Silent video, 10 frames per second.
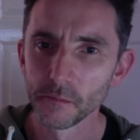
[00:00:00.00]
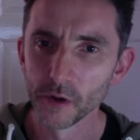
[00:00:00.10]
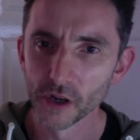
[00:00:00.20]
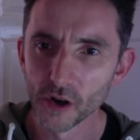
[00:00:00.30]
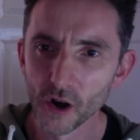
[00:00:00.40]

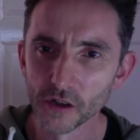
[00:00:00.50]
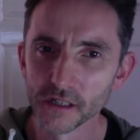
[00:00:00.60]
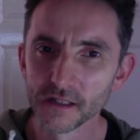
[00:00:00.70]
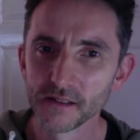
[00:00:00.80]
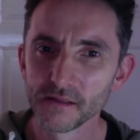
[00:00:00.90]
But God,
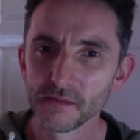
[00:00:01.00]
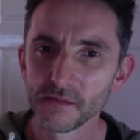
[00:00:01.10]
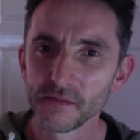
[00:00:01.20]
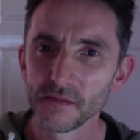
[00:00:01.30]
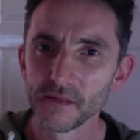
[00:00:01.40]

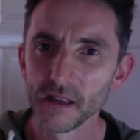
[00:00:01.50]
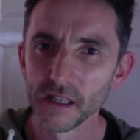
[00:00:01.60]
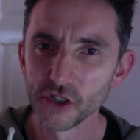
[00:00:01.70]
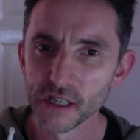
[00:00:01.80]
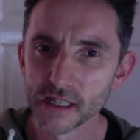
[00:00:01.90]

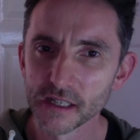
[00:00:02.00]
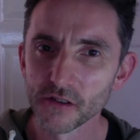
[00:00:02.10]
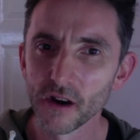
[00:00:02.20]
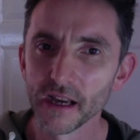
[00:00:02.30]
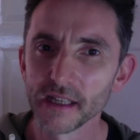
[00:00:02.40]
in Jesus
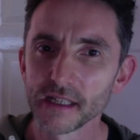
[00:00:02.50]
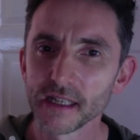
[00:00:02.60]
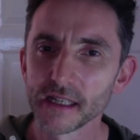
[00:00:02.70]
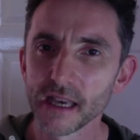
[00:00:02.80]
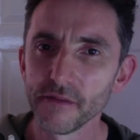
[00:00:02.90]
Christ,
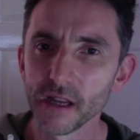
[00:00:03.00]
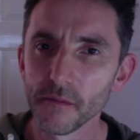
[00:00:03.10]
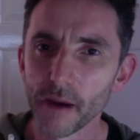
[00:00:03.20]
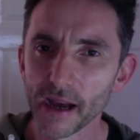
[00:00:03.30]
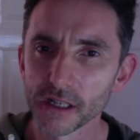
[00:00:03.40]
has given
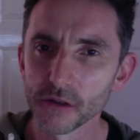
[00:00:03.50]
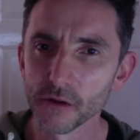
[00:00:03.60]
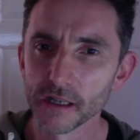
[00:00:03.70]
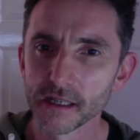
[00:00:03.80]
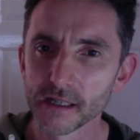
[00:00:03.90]
it back to
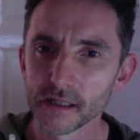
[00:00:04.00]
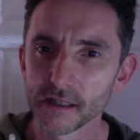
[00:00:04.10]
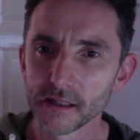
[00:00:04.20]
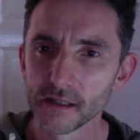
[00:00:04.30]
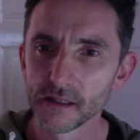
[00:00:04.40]
us.
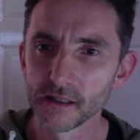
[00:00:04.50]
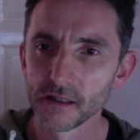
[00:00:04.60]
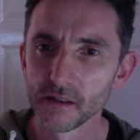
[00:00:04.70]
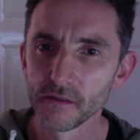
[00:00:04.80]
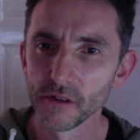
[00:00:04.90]

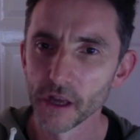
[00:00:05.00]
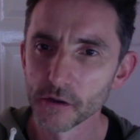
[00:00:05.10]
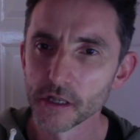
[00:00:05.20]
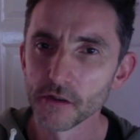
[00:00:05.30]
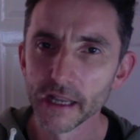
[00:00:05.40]
For
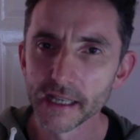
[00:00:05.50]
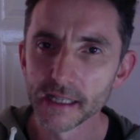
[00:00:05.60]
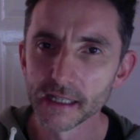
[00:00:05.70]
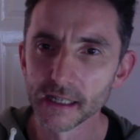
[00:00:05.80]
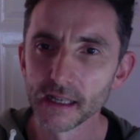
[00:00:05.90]
those who
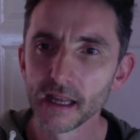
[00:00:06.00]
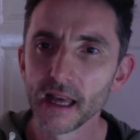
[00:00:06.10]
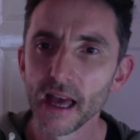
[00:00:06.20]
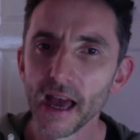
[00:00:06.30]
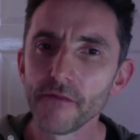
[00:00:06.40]
listen,
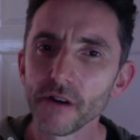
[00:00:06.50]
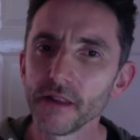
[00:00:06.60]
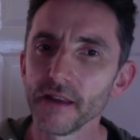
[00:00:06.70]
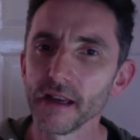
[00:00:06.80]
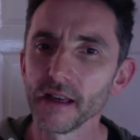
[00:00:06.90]

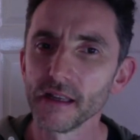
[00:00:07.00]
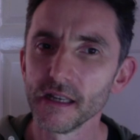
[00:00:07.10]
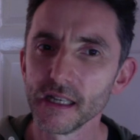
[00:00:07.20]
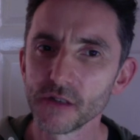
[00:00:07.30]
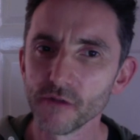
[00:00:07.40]
everything
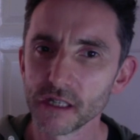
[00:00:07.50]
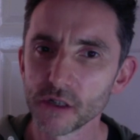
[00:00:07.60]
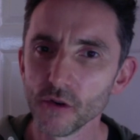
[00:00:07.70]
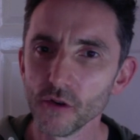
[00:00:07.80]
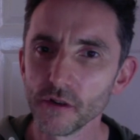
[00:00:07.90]
is
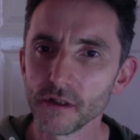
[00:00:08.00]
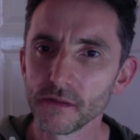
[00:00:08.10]
restored.